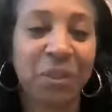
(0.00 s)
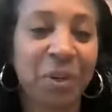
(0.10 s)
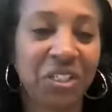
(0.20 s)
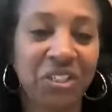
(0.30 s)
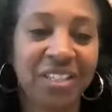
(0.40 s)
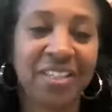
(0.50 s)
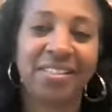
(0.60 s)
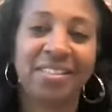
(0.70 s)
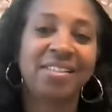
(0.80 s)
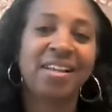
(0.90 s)
question
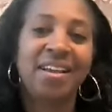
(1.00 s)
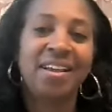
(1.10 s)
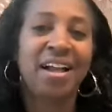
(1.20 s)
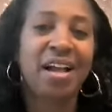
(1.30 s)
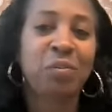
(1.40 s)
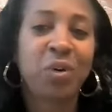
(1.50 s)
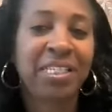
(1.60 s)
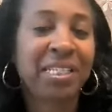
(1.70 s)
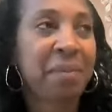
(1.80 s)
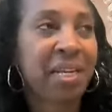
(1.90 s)
is, what
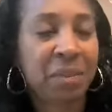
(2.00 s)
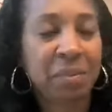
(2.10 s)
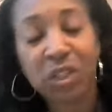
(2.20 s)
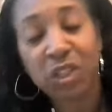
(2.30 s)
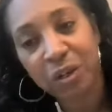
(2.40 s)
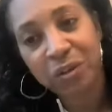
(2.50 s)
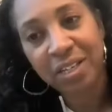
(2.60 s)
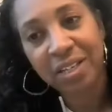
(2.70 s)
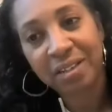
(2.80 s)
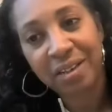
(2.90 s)
does it mean to be
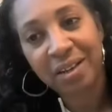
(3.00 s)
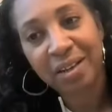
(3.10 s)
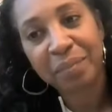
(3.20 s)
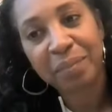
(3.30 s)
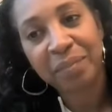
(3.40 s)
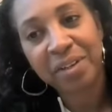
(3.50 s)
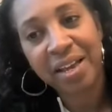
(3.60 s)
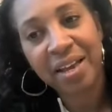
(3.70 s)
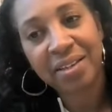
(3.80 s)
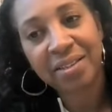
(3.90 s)
chosen
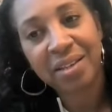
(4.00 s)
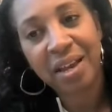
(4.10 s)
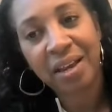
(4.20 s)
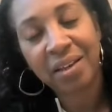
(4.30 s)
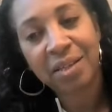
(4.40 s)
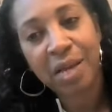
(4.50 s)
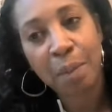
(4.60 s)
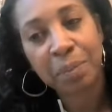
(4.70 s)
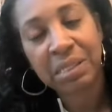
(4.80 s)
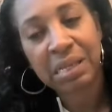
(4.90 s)
as a
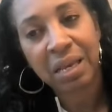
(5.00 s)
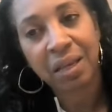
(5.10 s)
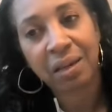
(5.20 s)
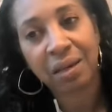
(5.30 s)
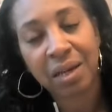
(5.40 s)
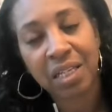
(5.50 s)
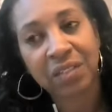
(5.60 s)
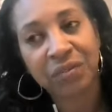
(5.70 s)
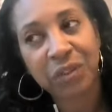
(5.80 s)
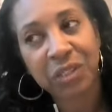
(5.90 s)
top 10
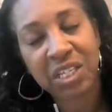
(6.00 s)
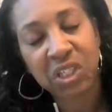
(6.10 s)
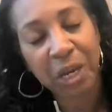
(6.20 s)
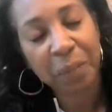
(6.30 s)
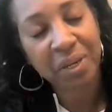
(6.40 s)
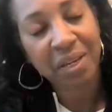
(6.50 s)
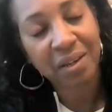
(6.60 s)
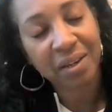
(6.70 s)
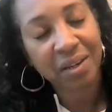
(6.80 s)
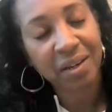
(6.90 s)
diversity champion?